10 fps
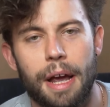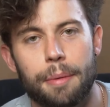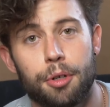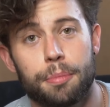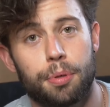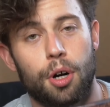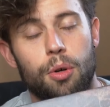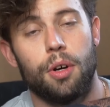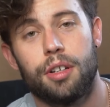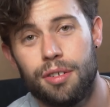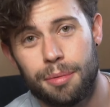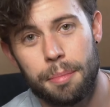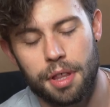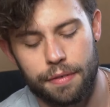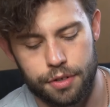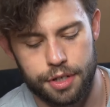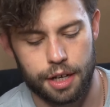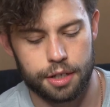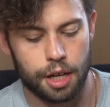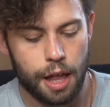MacBook Pro. I couldn't remember that for a
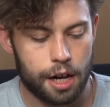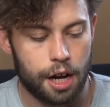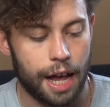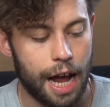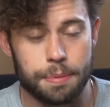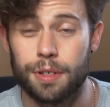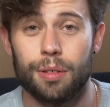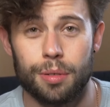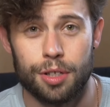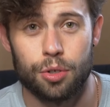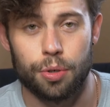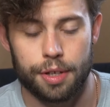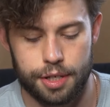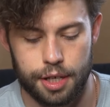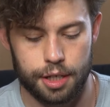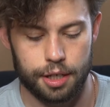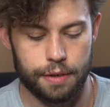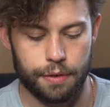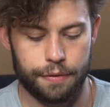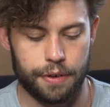second. I absolutely adore this thing,
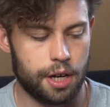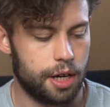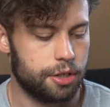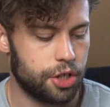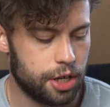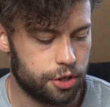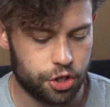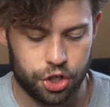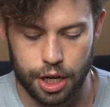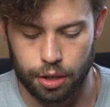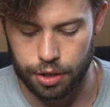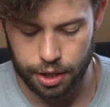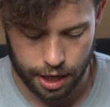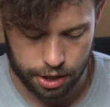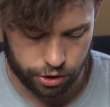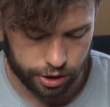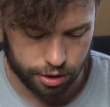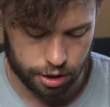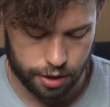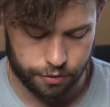live off it. I change the shell on it occasionally to
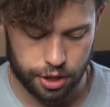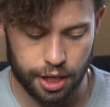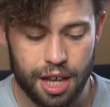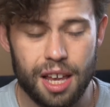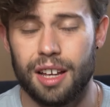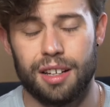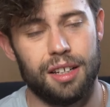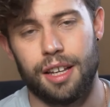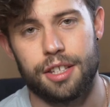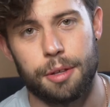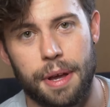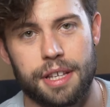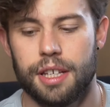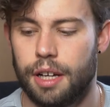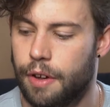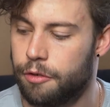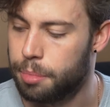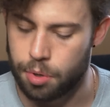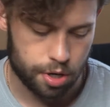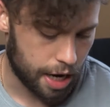look after it. It's the best thing I've ever
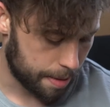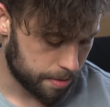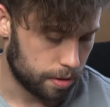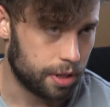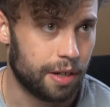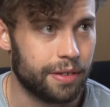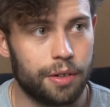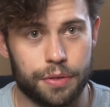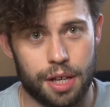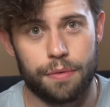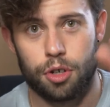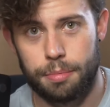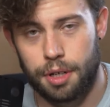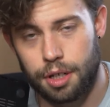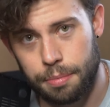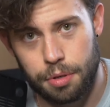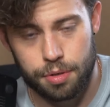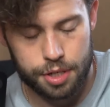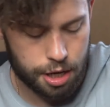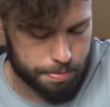bought. I absolutely love it. Obviously, I've got my computer
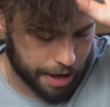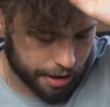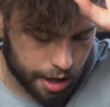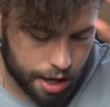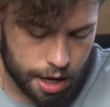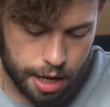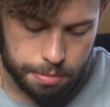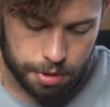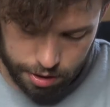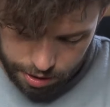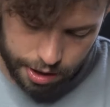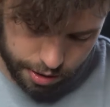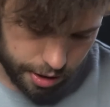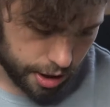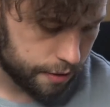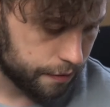set up back there, but this is